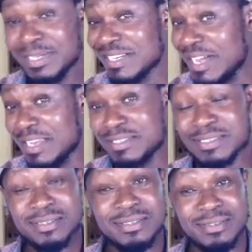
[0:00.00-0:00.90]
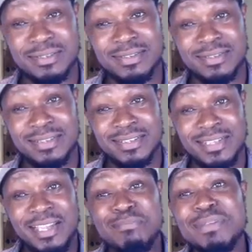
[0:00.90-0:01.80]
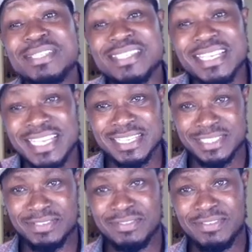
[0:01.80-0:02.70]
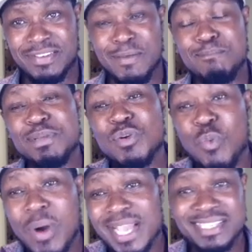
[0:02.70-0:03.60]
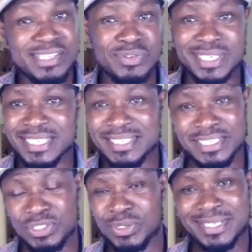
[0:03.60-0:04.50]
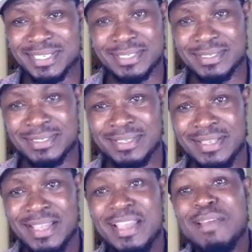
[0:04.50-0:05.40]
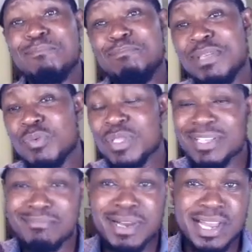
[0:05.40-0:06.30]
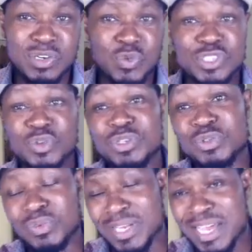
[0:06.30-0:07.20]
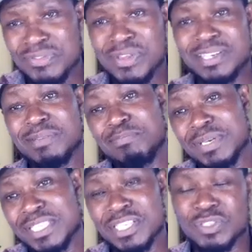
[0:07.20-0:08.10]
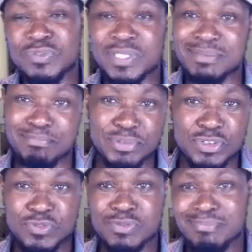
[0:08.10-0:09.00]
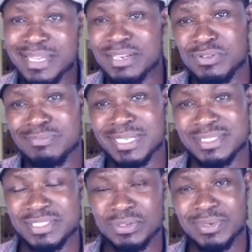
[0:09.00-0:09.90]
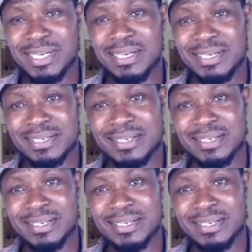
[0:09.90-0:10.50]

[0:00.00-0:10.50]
Girls, be selective. Be wise in your dating choices. Be with a man who is going to love you and appreciate you for the beautiful black woman that you are.